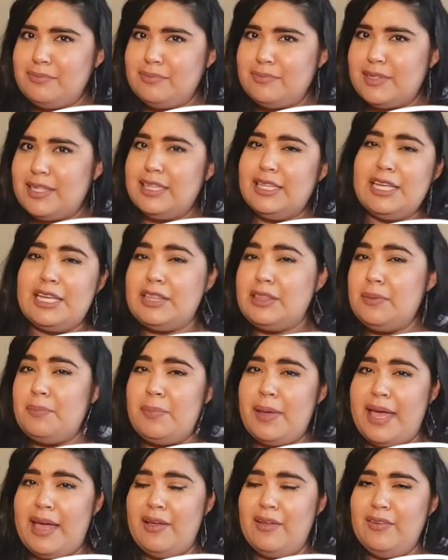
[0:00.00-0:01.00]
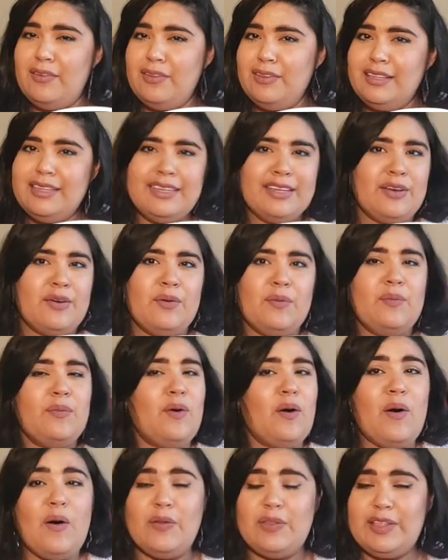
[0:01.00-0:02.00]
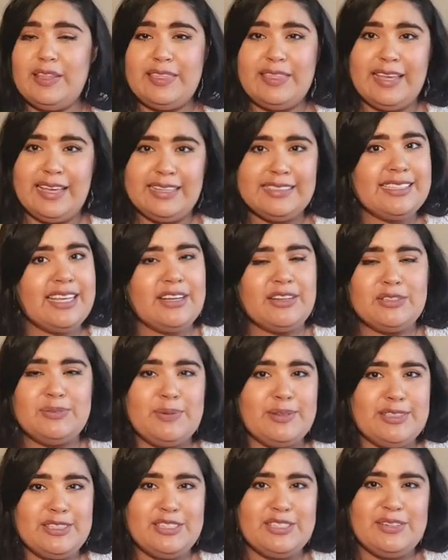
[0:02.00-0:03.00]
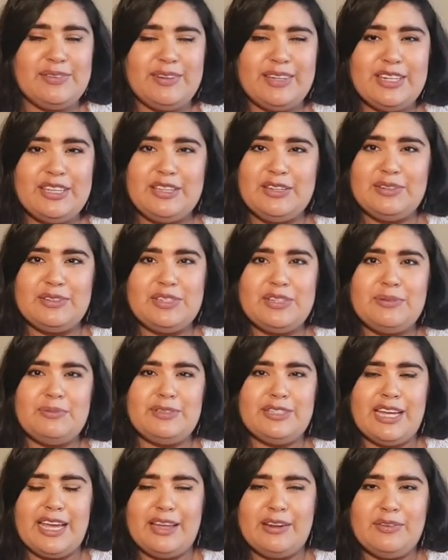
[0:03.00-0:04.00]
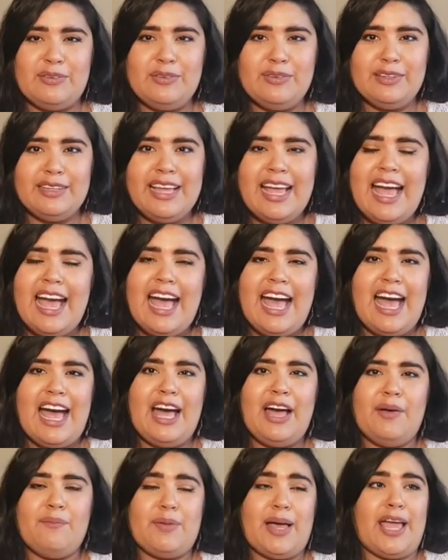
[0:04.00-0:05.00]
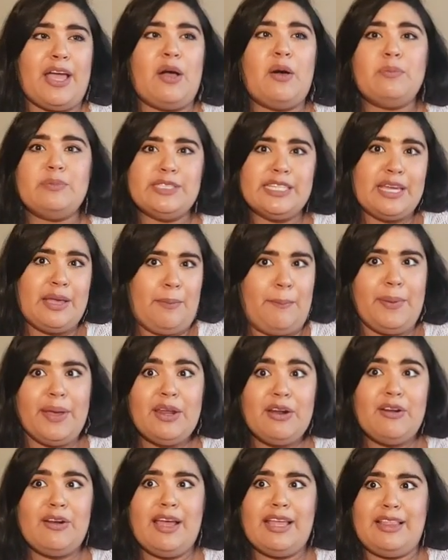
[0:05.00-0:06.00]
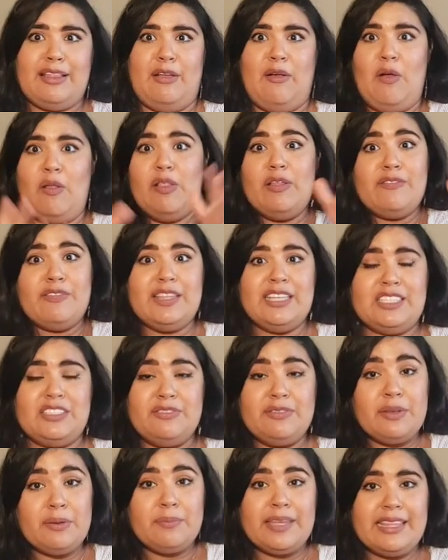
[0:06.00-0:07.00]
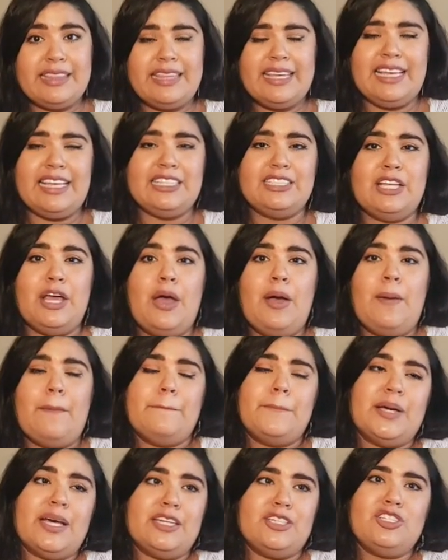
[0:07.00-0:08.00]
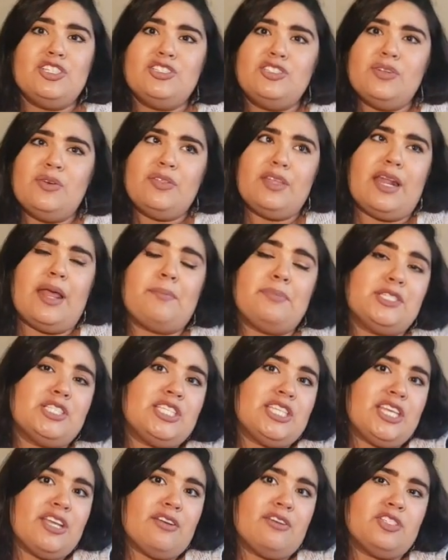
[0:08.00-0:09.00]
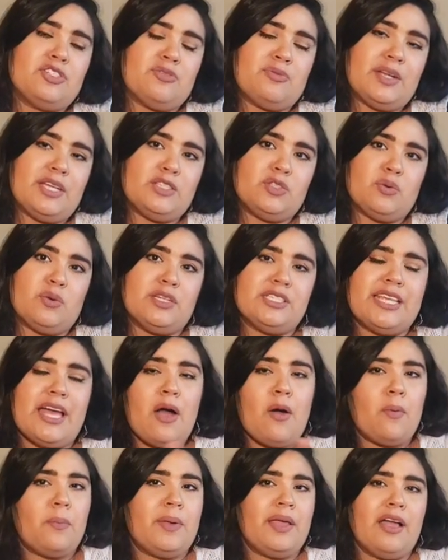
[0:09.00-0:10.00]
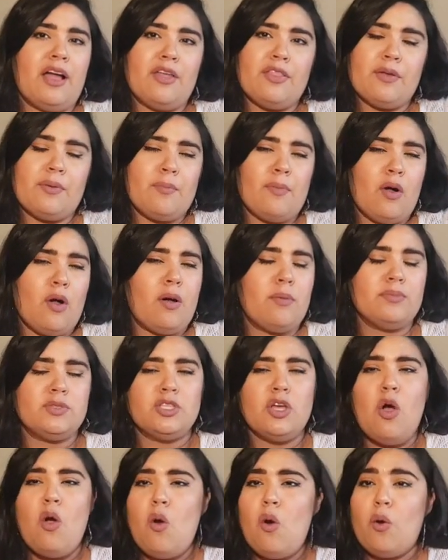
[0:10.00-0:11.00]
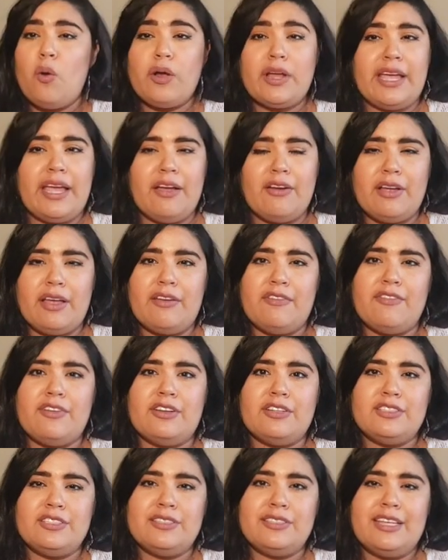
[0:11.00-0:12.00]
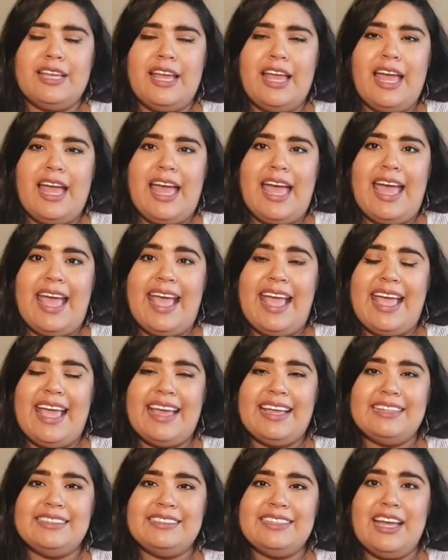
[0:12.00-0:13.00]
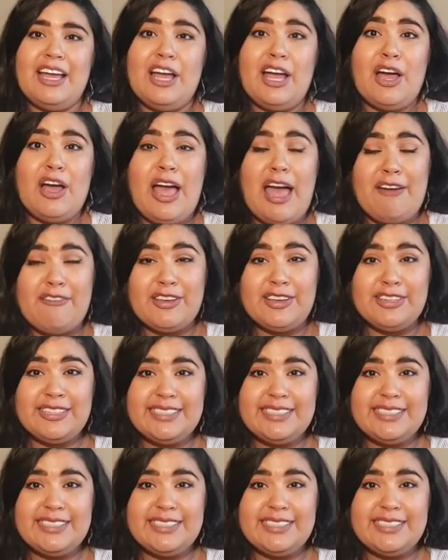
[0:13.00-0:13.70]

click the bell, all the things that you're supposed to do on a YouTube channel. I hope to get better at all of this filming things, but just know that I'm just here as a resource helping other moms or caregivers. And have a good